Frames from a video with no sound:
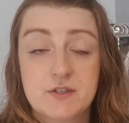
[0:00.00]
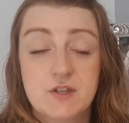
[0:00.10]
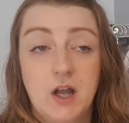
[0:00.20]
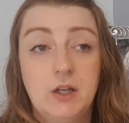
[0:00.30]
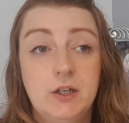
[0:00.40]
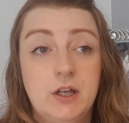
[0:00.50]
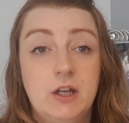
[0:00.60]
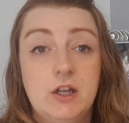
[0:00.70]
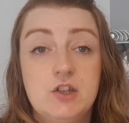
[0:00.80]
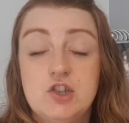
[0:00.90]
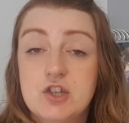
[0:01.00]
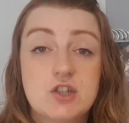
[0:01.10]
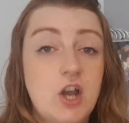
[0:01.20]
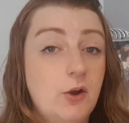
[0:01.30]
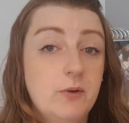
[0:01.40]
So
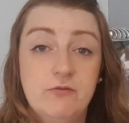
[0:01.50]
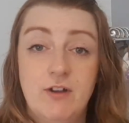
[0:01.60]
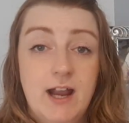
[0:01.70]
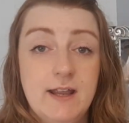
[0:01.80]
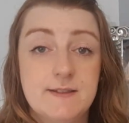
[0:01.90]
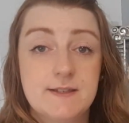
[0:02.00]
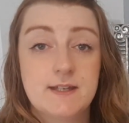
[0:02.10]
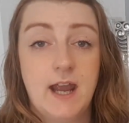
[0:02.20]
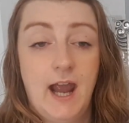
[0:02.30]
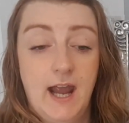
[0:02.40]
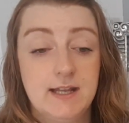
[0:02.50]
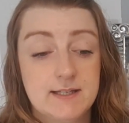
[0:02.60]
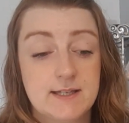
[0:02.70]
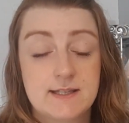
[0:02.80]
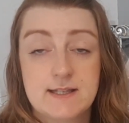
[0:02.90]
just go and rest
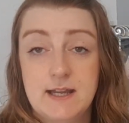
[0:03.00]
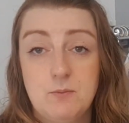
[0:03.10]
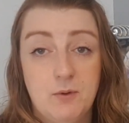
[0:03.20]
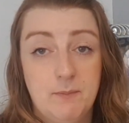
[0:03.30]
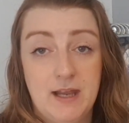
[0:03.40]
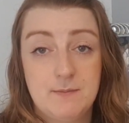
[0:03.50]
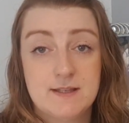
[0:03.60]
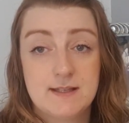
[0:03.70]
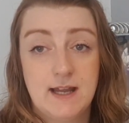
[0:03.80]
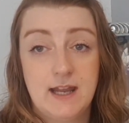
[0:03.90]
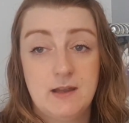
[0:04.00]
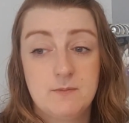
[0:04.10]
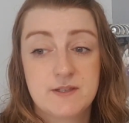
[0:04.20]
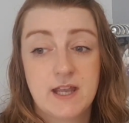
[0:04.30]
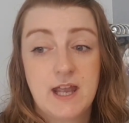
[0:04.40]
and sleep when baby
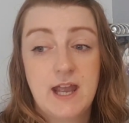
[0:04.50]
sleeps.